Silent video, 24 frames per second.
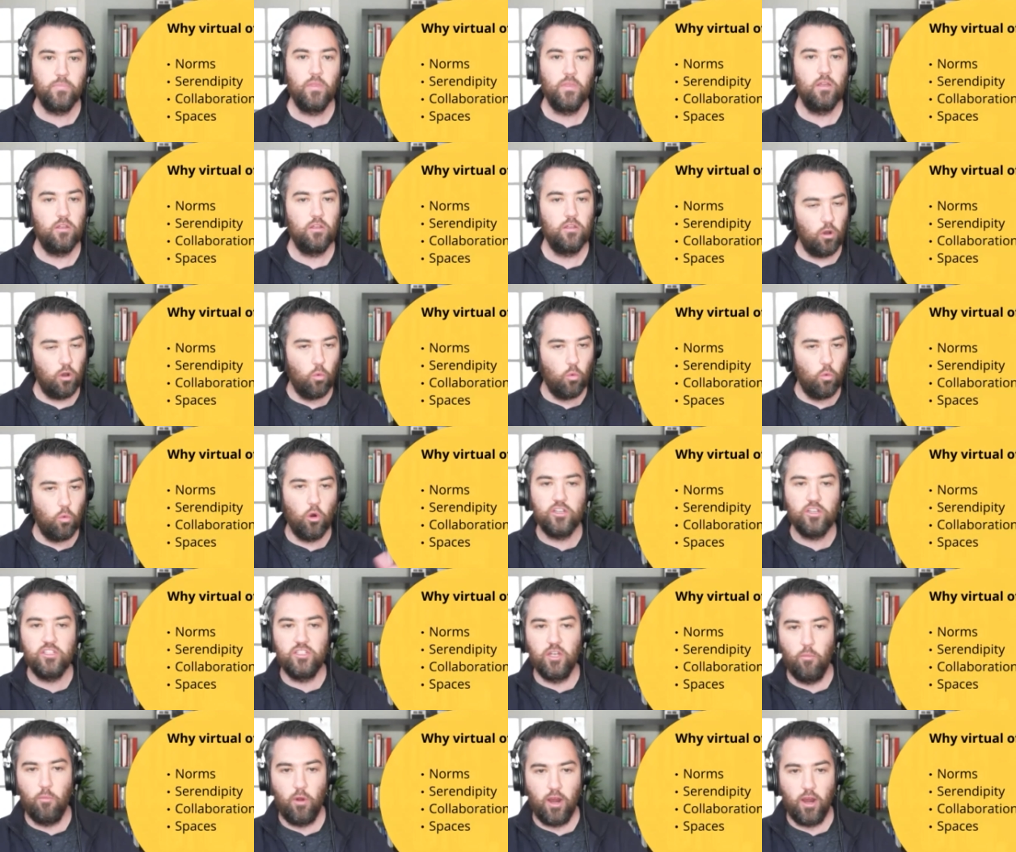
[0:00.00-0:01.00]
You go work
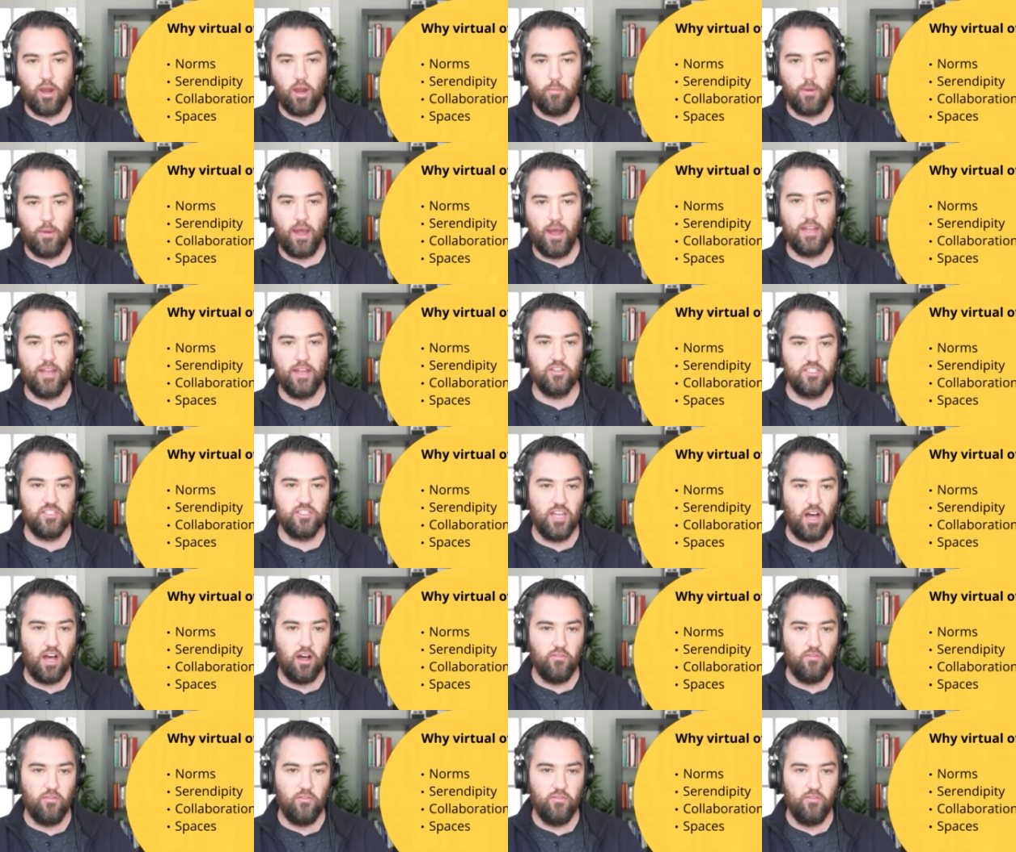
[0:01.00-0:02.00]
somewhere by
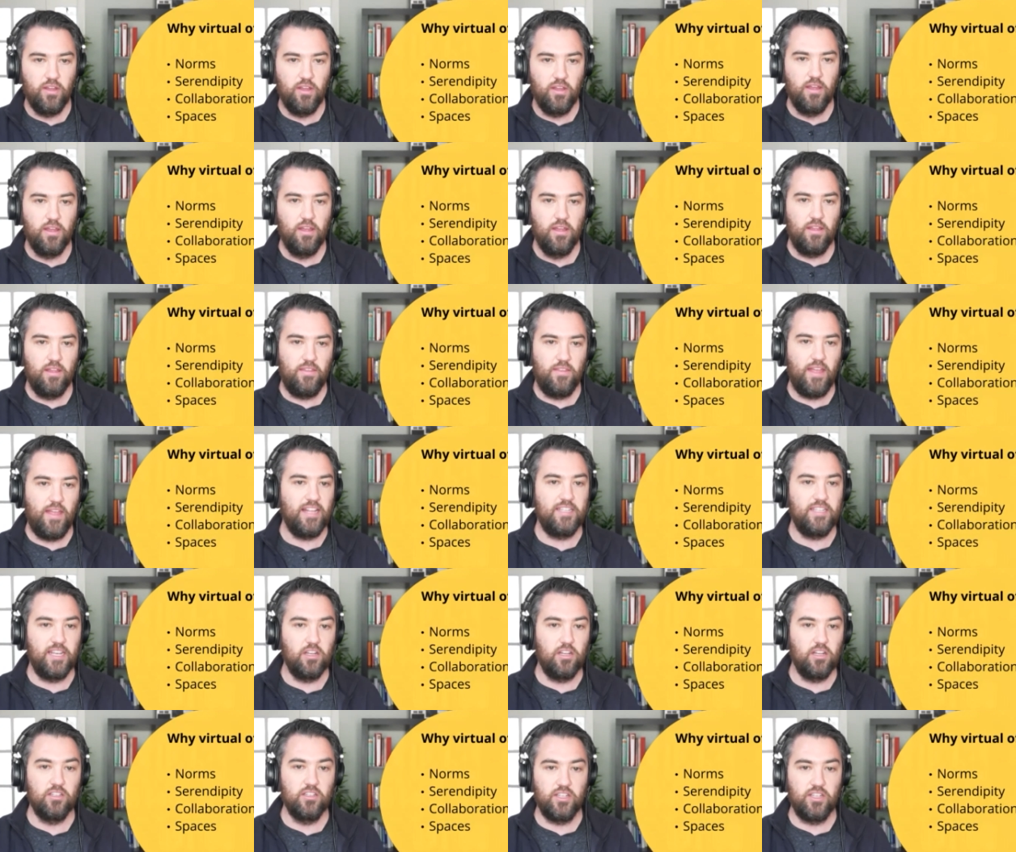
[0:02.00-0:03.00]
yourself, that
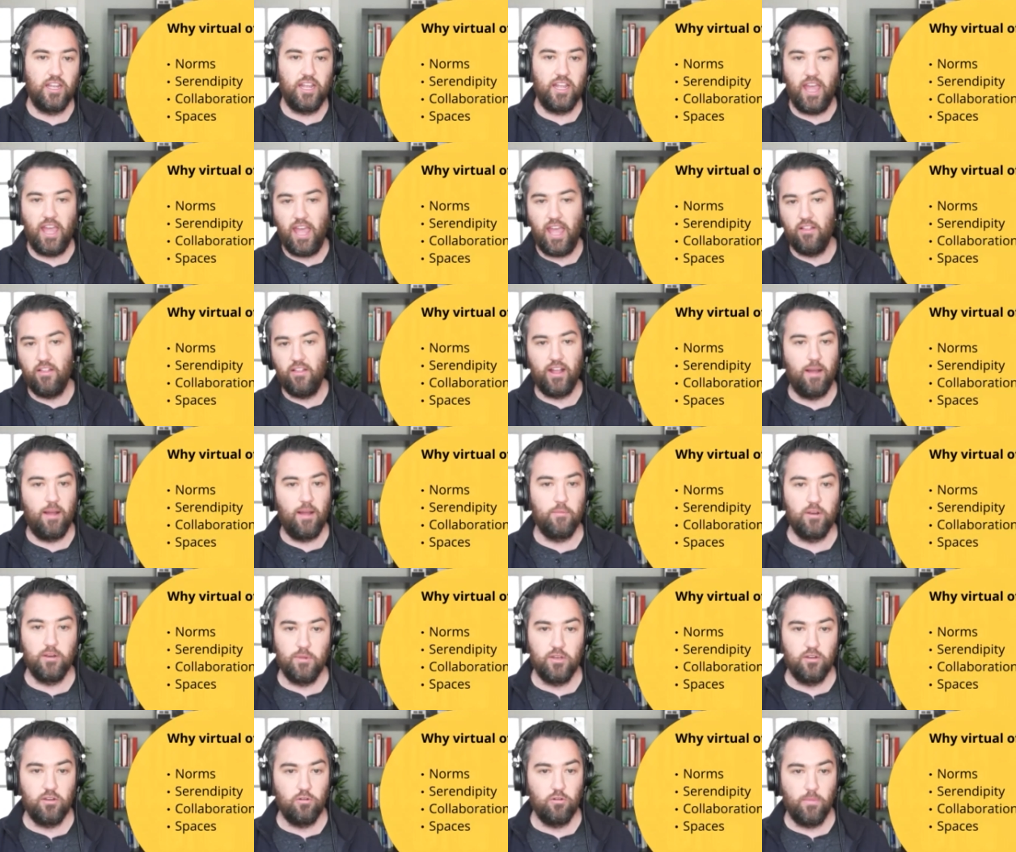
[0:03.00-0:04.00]
signals like, hey, like I'm going to
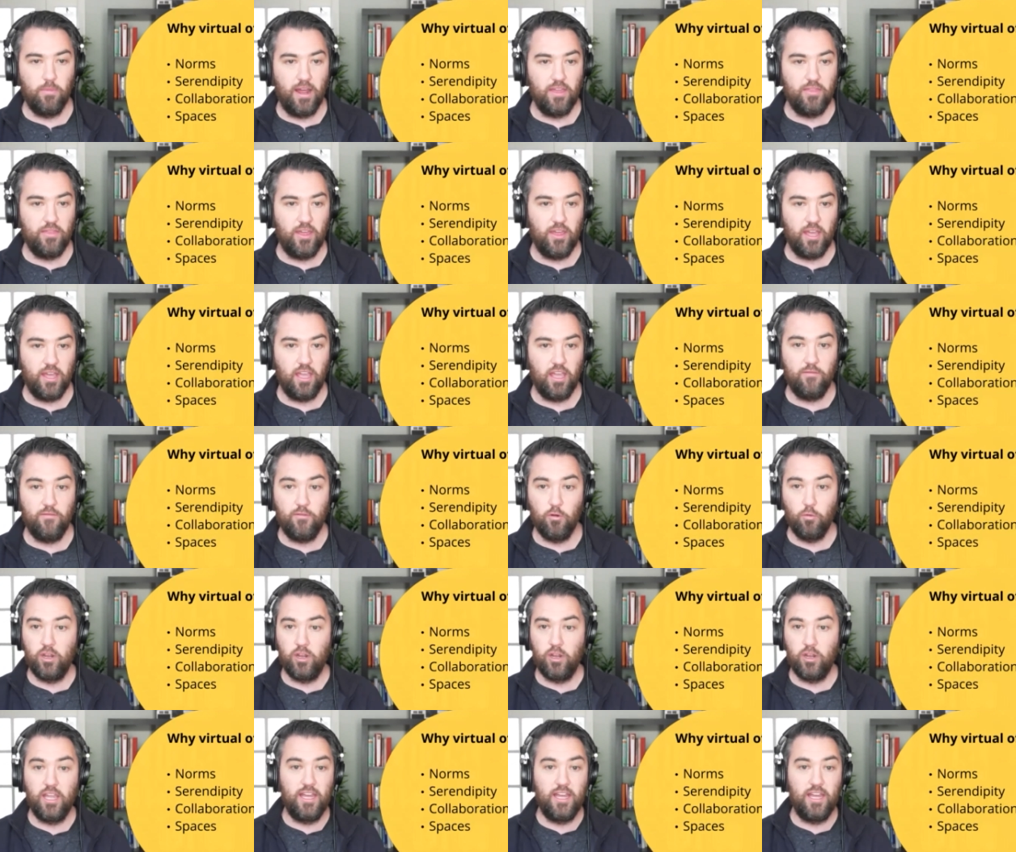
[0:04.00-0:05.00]
be doing my thing. If you're
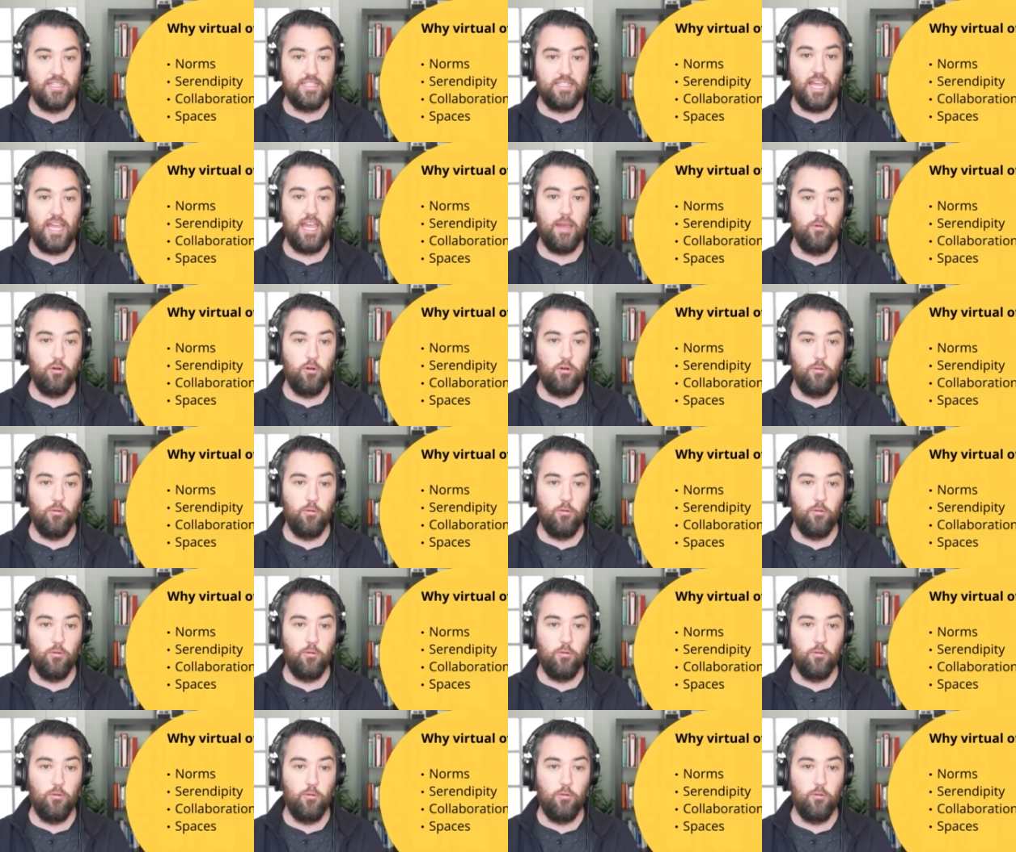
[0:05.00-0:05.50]
working at a table,